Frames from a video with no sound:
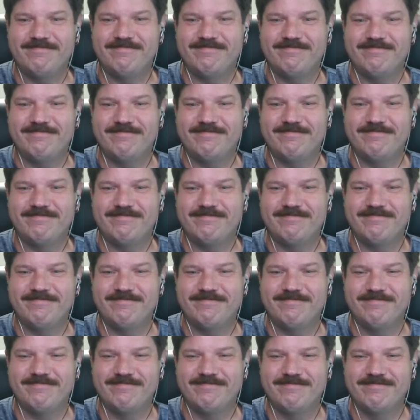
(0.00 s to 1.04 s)

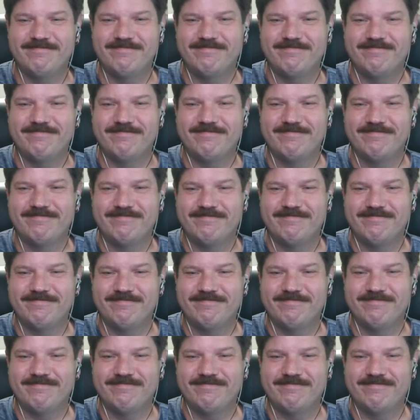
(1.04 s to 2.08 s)

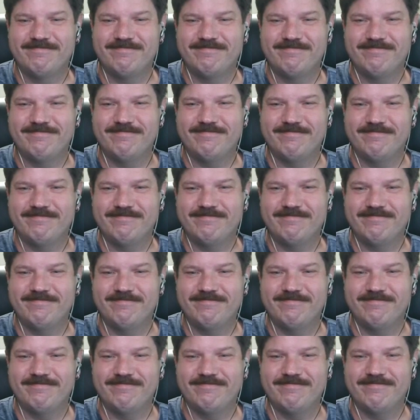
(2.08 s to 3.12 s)

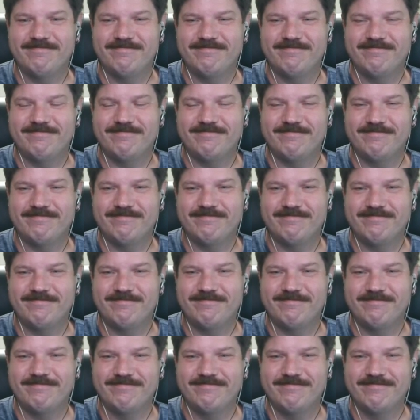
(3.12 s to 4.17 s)

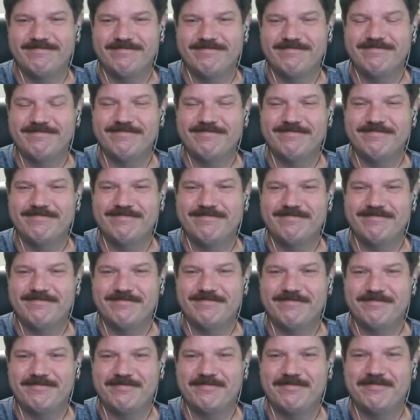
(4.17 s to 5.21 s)

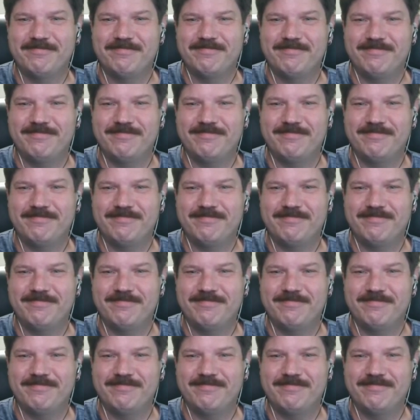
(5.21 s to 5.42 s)
(silent)